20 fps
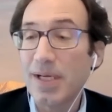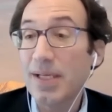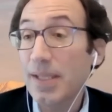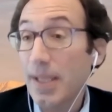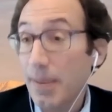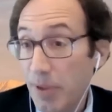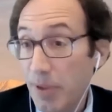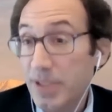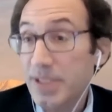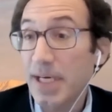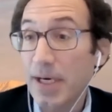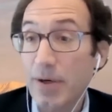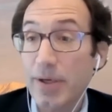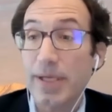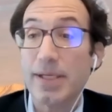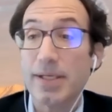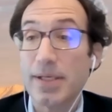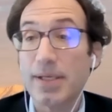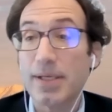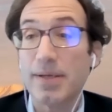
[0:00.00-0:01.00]

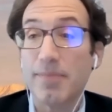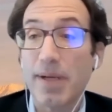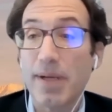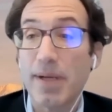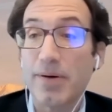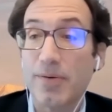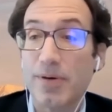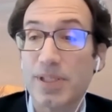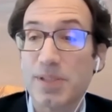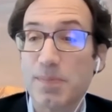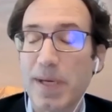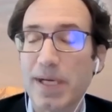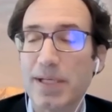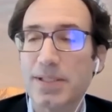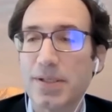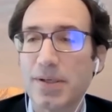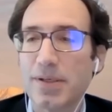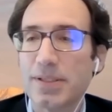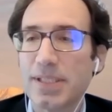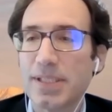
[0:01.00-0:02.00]
libertarian in many
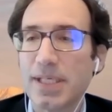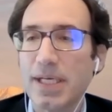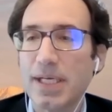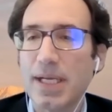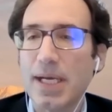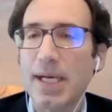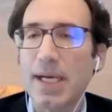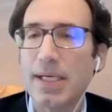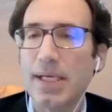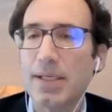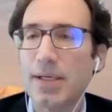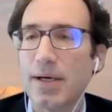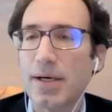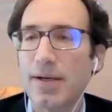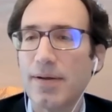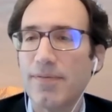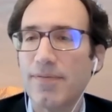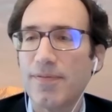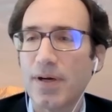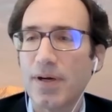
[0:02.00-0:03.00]
respects in our DNA
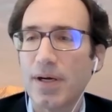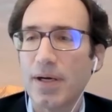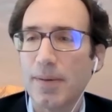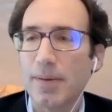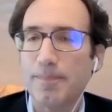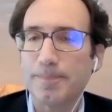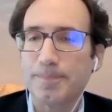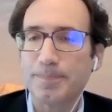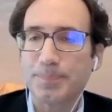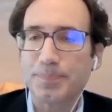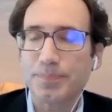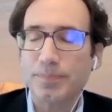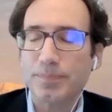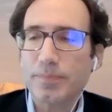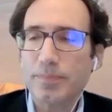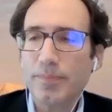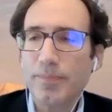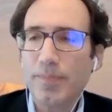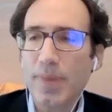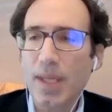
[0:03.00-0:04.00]
kind of
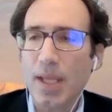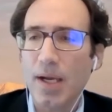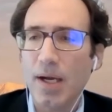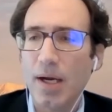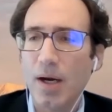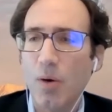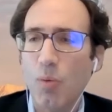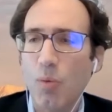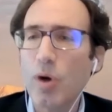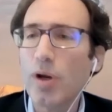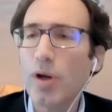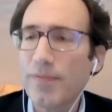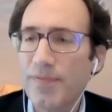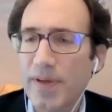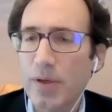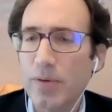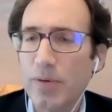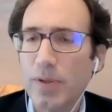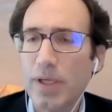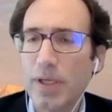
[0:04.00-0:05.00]

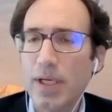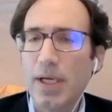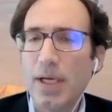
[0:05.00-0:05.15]
worldview.